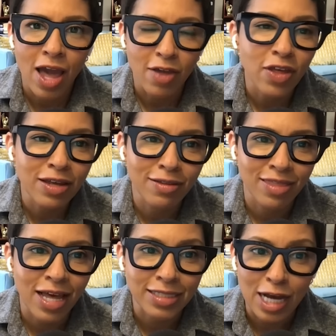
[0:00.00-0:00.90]
I think
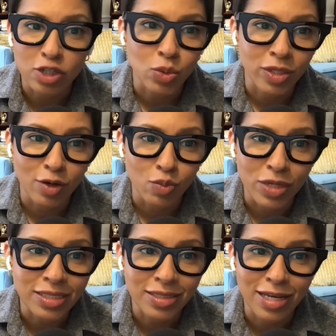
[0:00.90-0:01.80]
that's actually a
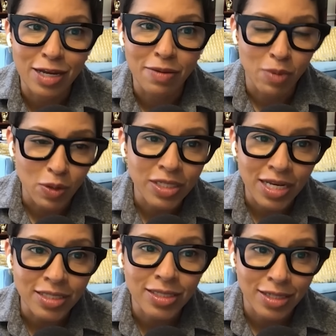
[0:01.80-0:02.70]
risk in most
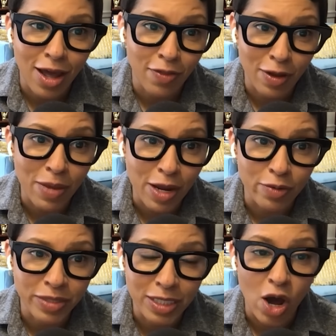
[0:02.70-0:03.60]
cases. I think
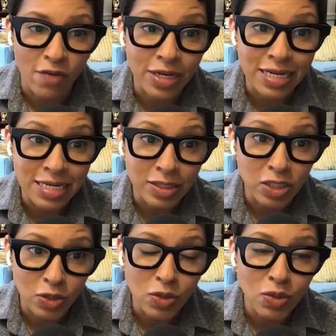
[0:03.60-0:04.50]
bankruptcy often is
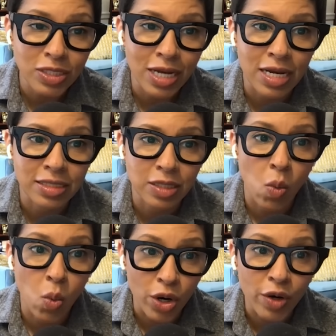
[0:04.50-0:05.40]
used as a
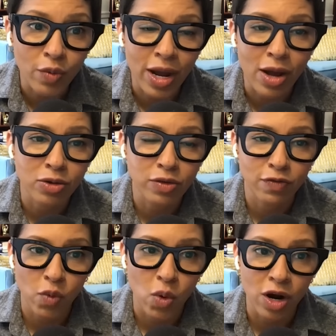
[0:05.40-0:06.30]
workaround
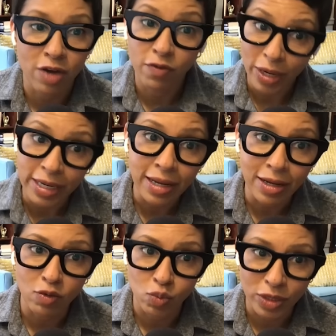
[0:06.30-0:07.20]
for
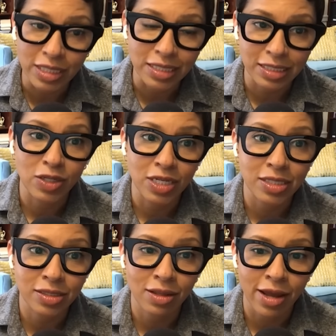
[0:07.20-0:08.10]
avoiding really
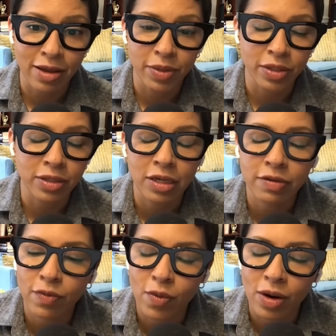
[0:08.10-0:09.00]
serious
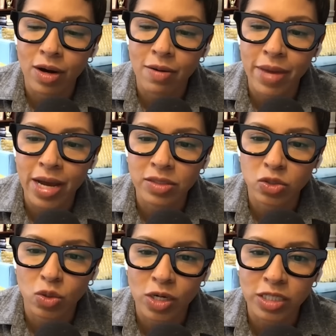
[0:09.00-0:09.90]
liability for
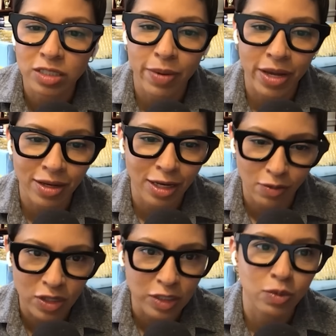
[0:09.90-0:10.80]
mass torts. But
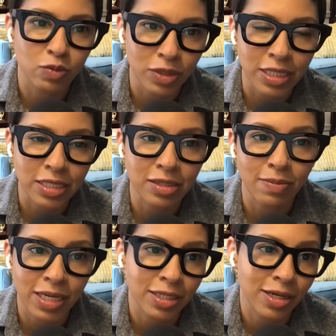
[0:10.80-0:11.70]
you know, this would really
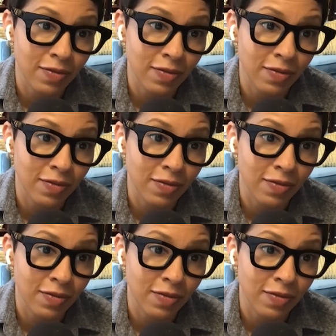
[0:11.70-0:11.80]
cement it.